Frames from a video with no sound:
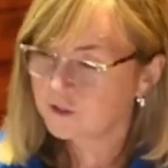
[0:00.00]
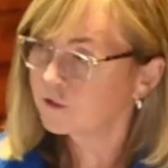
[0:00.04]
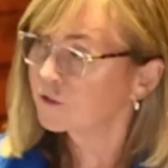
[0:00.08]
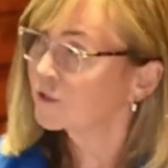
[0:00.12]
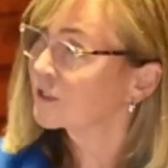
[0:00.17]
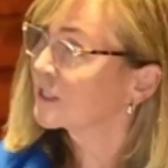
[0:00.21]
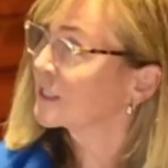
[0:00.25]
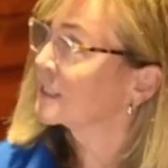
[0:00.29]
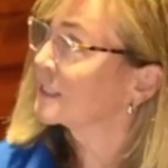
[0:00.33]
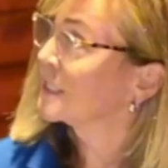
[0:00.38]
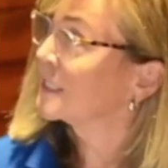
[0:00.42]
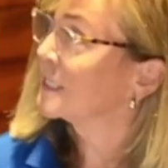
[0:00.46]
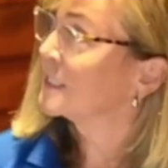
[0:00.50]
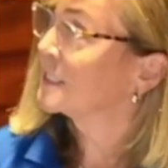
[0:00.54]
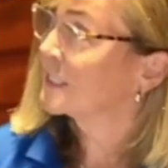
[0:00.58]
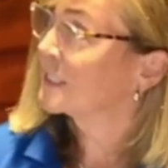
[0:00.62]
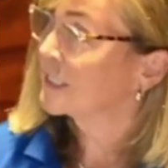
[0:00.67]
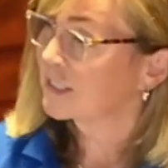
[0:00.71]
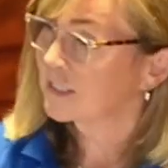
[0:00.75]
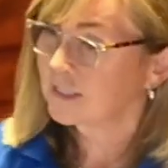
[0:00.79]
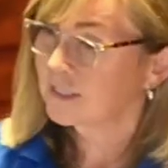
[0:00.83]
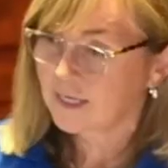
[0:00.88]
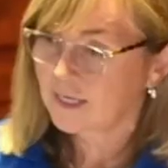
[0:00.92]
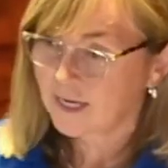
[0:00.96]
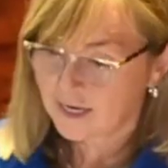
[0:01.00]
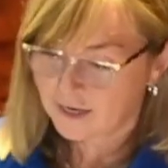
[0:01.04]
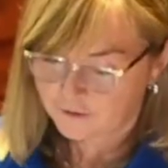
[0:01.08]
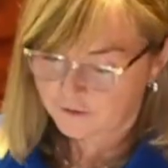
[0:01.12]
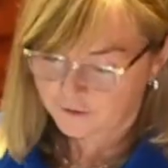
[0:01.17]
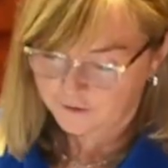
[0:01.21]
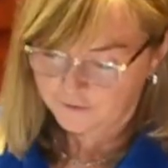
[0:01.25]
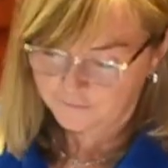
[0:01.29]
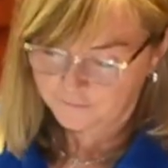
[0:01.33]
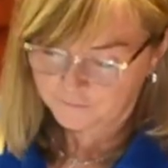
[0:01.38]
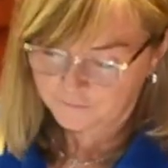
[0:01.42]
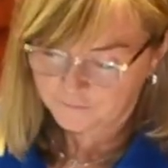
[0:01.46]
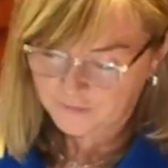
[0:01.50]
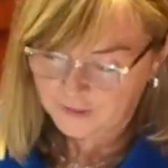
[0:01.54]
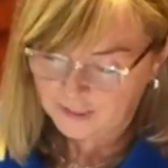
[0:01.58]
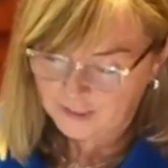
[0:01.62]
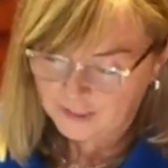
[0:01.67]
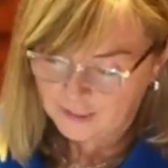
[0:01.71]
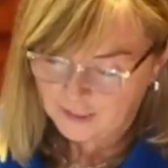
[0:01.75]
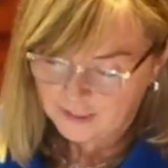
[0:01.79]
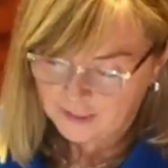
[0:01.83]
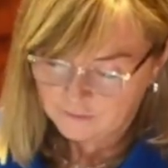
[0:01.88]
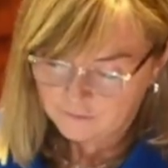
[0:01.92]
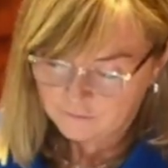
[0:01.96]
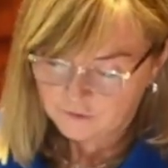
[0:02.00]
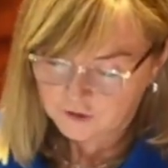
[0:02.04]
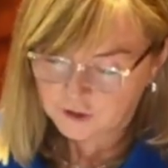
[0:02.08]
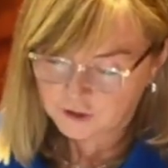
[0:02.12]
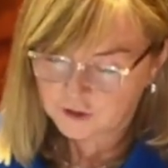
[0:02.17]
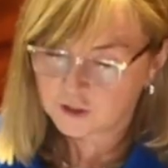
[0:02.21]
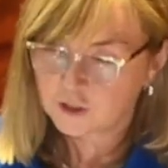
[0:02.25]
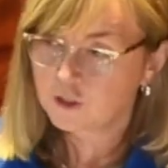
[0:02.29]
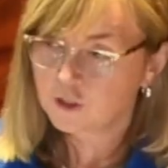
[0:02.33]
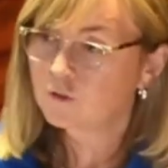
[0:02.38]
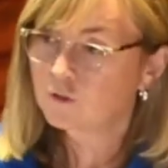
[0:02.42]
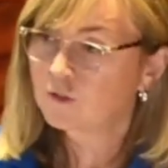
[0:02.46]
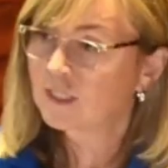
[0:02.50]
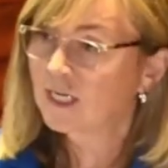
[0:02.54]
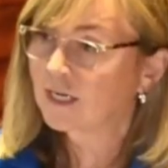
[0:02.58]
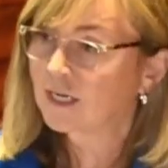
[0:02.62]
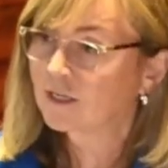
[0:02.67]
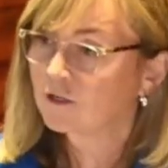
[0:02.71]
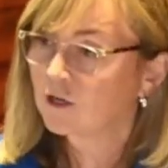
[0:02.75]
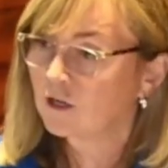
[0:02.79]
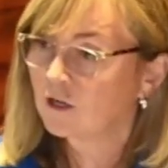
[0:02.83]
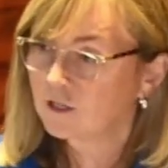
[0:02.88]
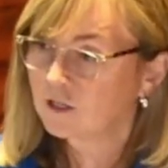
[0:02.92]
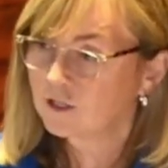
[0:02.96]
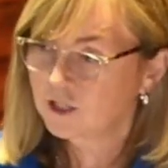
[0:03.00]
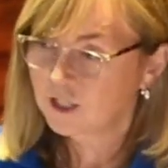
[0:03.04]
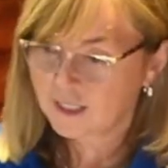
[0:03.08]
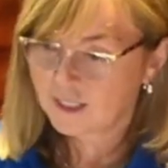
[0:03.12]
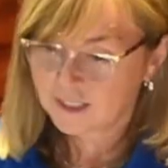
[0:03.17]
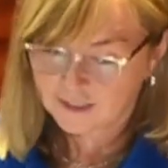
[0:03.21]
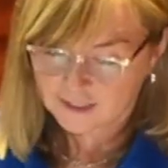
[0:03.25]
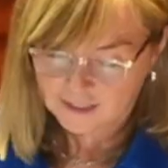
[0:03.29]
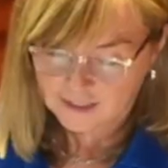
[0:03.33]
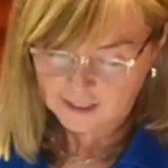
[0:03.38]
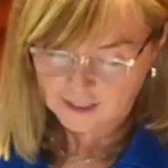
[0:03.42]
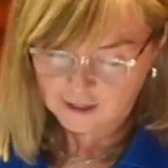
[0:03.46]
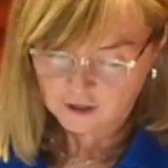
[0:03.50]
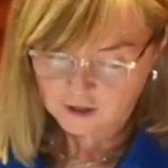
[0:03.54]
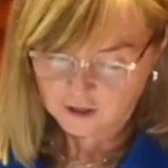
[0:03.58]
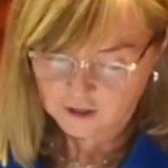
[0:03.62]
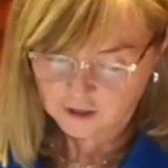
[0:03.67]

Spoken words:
a CT scanner, which is a new technology in the Kincardine